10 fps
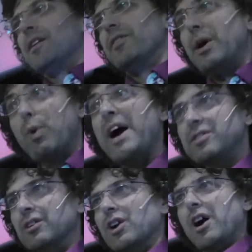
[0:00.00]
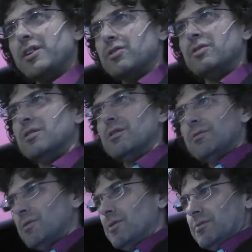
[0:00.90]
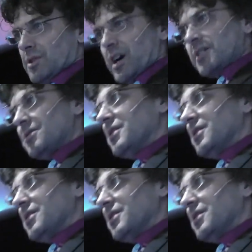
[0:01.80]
they write the laws. You guys,